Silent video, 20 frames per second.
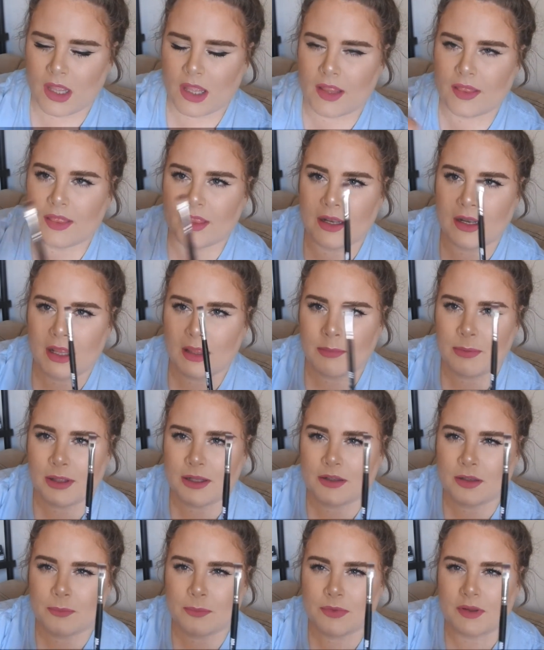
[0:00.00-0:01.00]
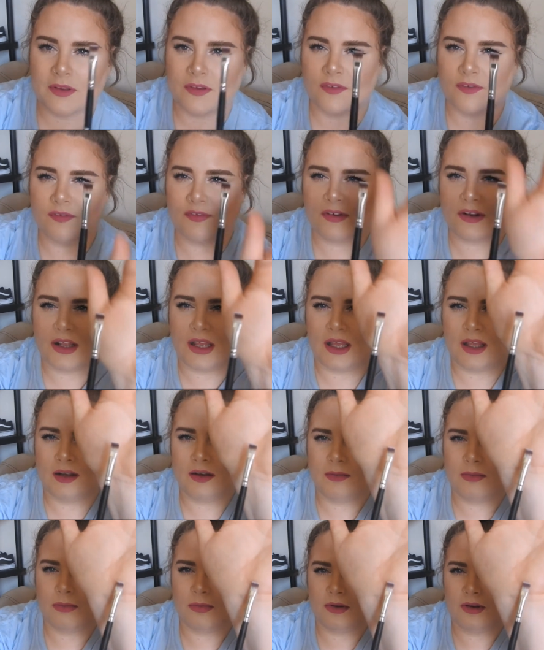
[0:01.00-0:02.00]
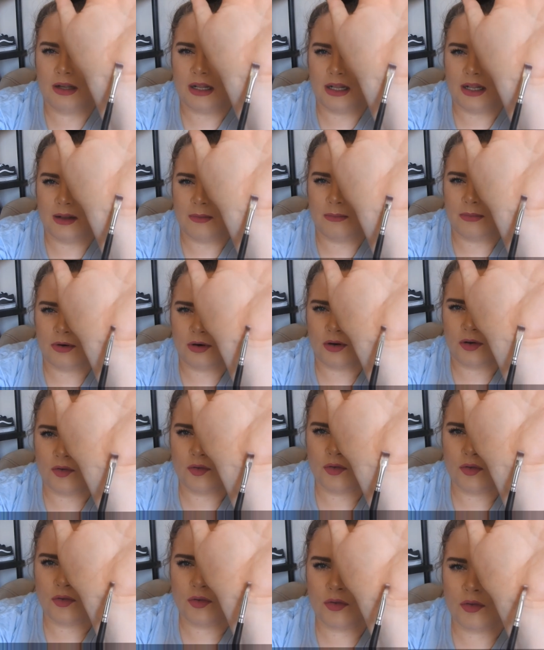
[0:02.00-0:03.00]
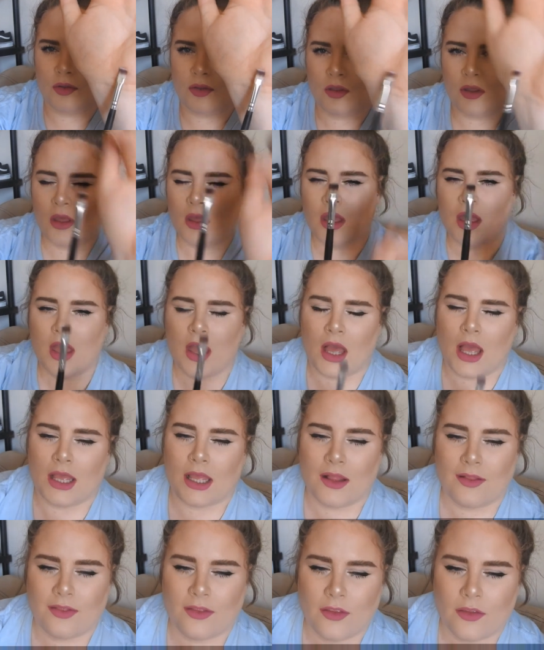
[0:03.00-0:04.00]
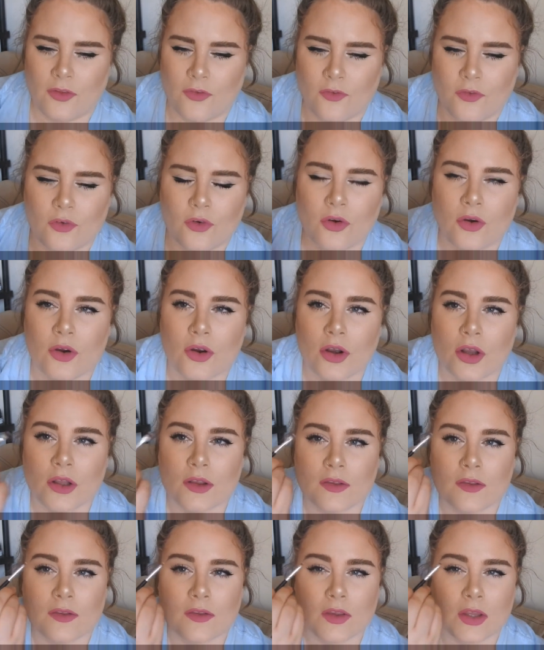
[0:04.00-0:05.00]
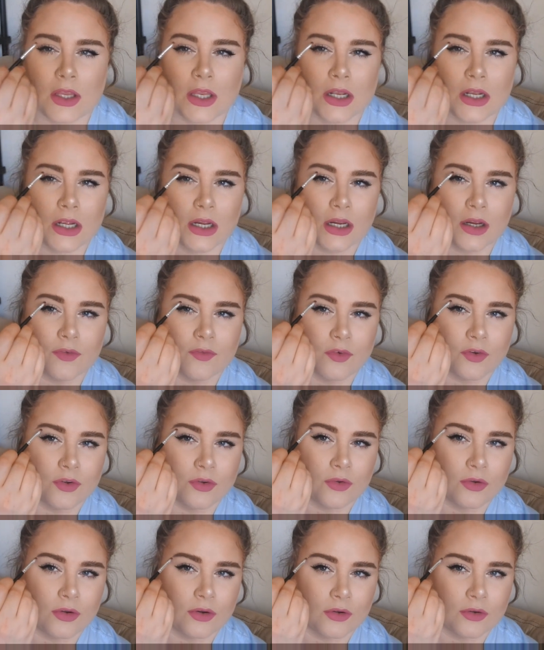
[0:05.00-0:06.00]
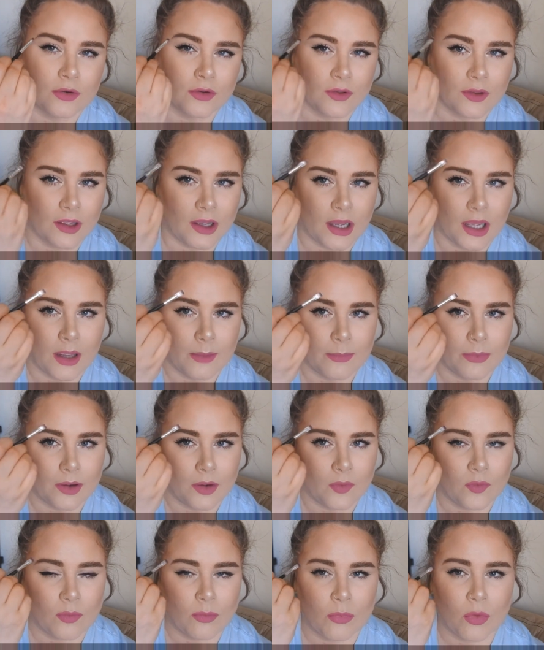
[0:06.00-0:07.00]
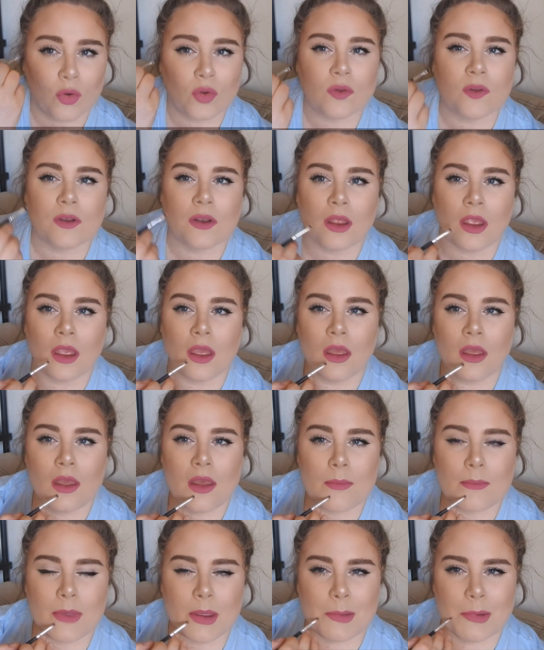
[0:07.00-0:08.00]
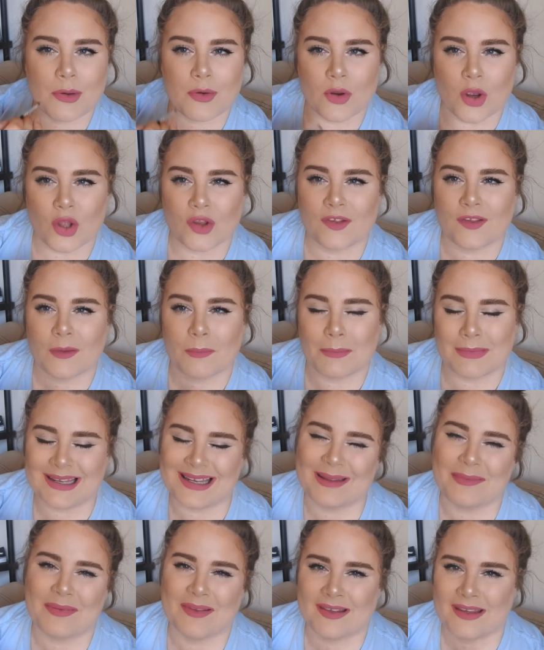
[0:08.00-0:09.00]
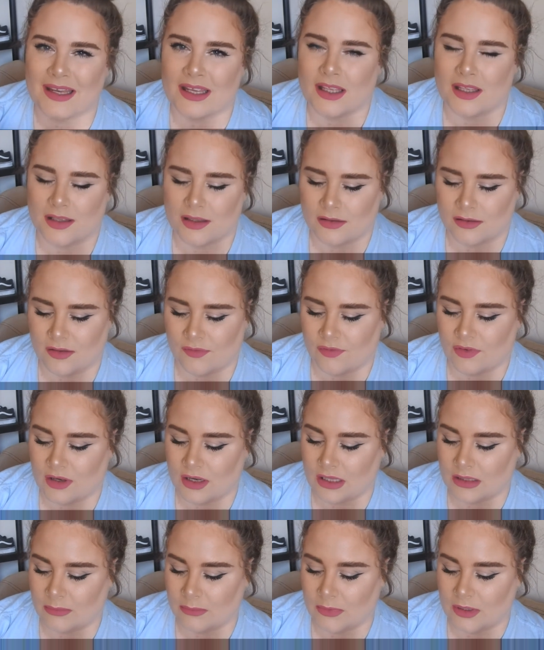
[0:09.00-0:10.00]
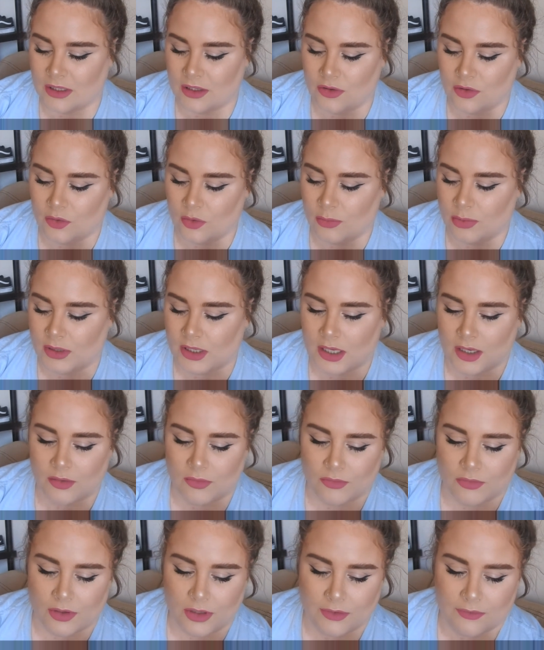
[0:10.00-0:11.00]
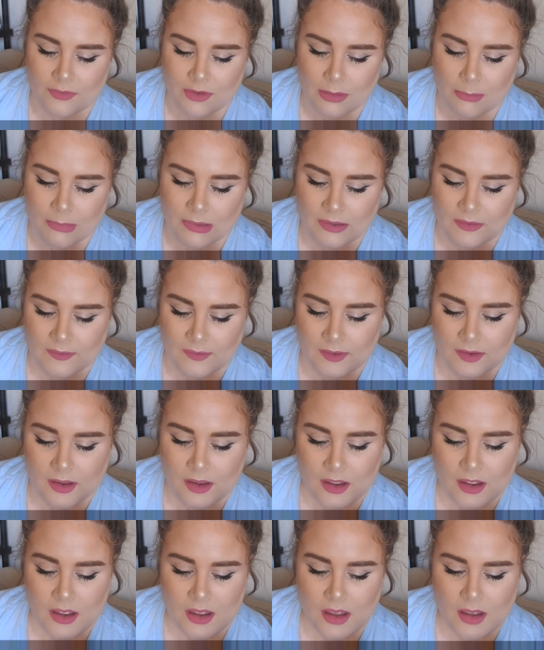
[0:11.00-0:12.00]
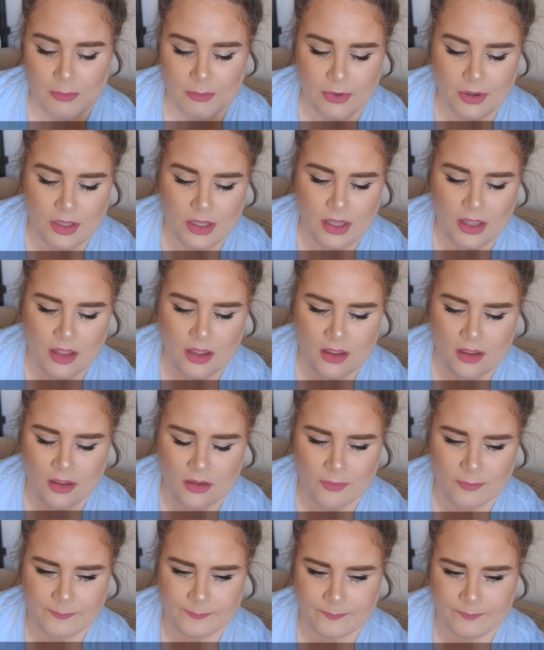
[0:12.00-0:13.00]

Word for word: And then I picked up this flat metal brush. I got this for concealer, for doing under the eyebrows mostly, maybe around some lipstick if you're like me and you apply it really really messy. But yeah,